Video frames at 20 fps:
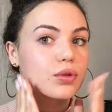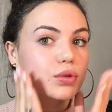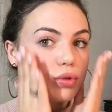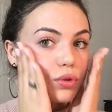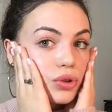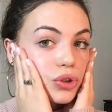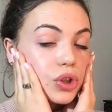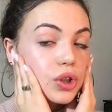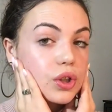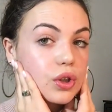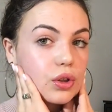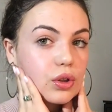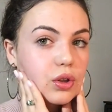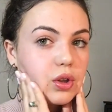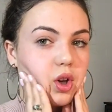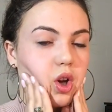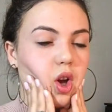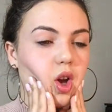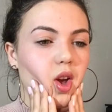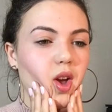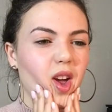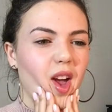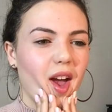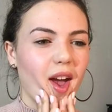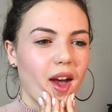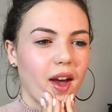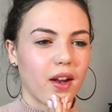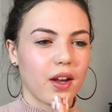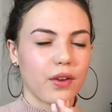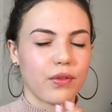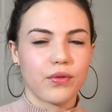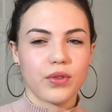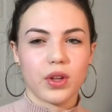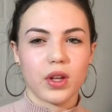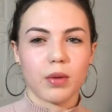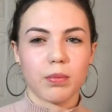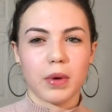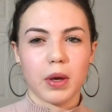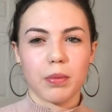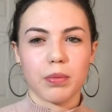look, and I feel
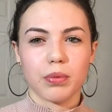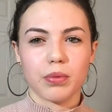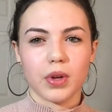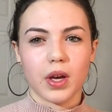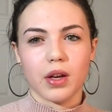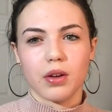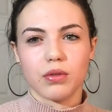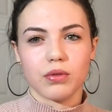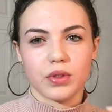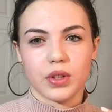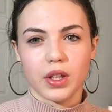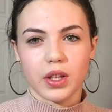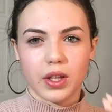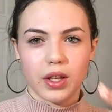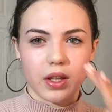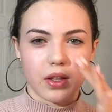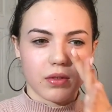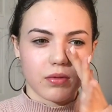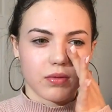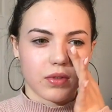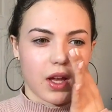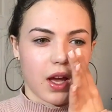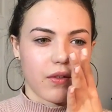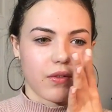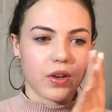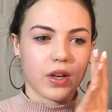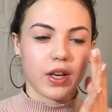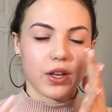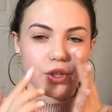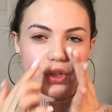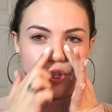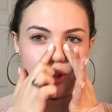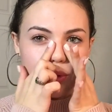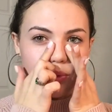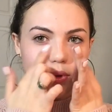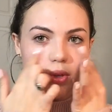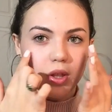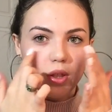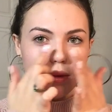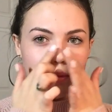like I don't really like have an issue
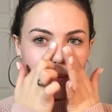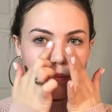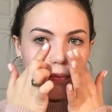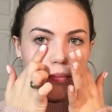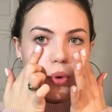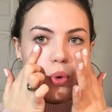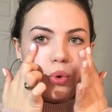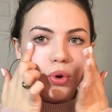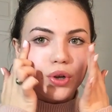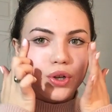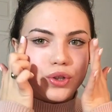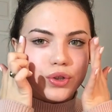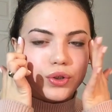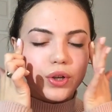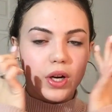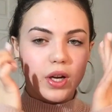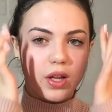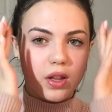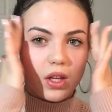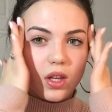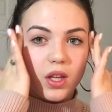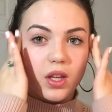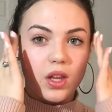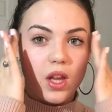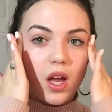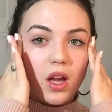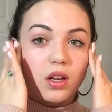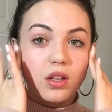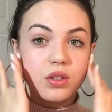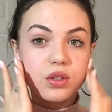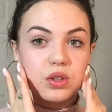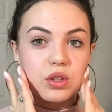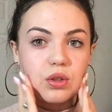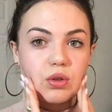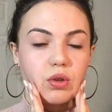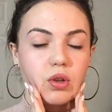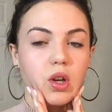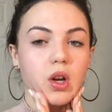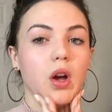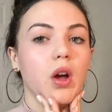with pores or anything like that,
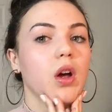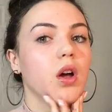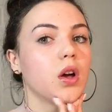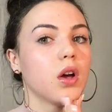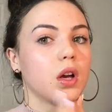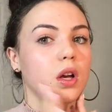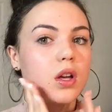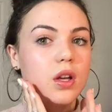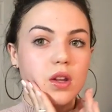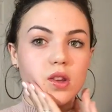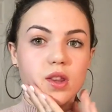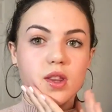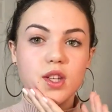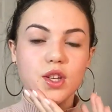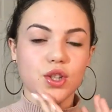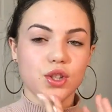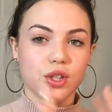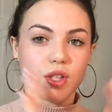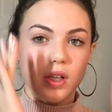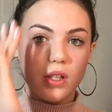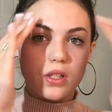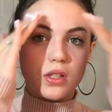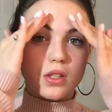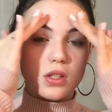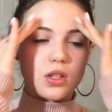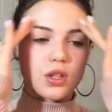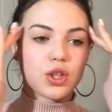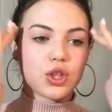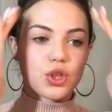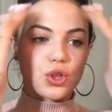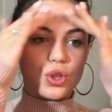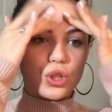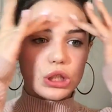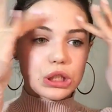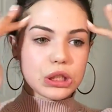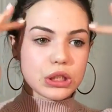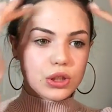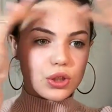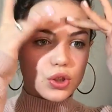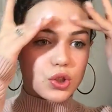so this does
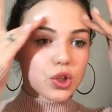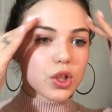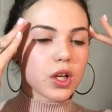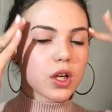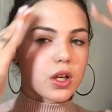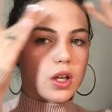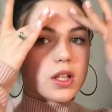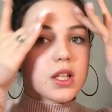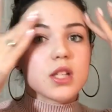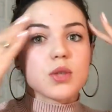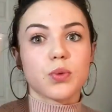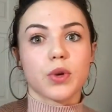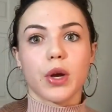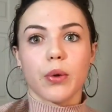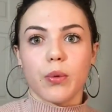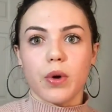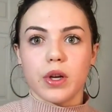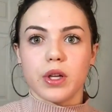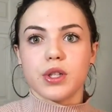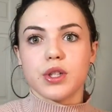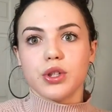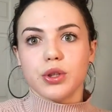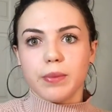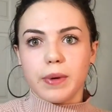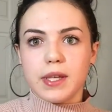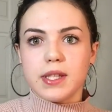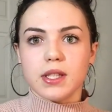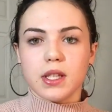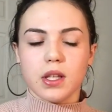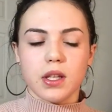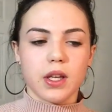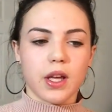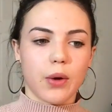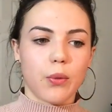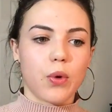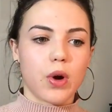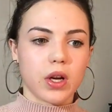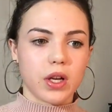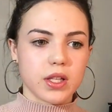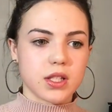just the trick. It does what I want it to do, basically. I
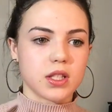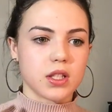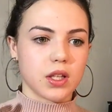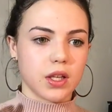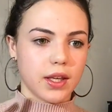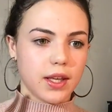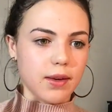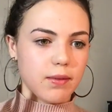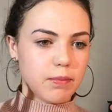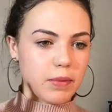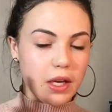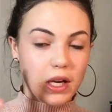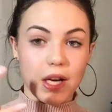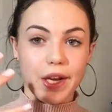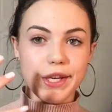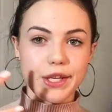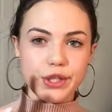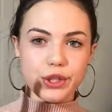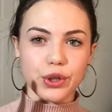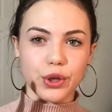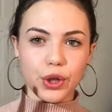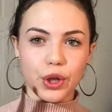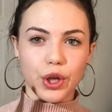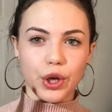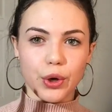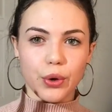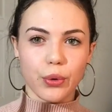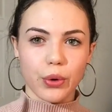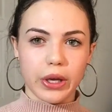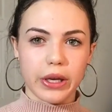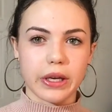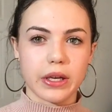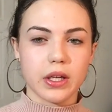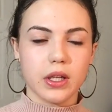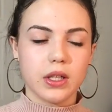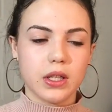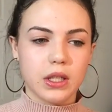want it to give me a nice glow and